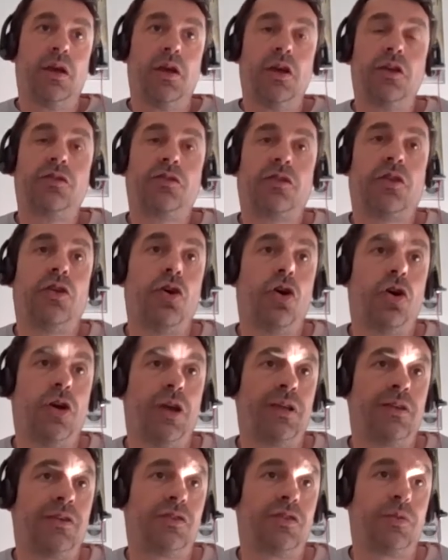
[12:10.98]
So not
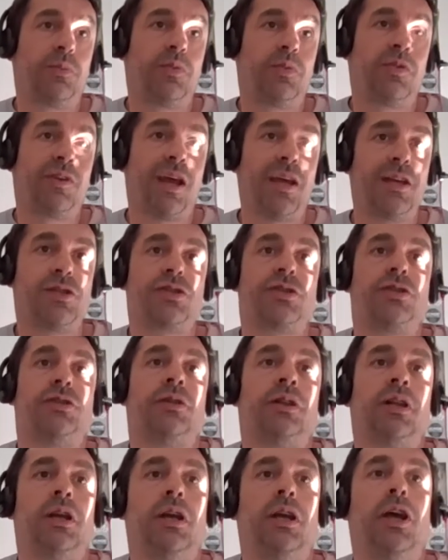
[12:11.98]

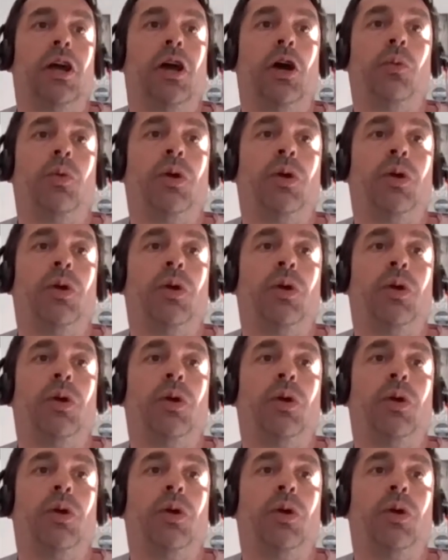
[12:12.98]
insubstantial. And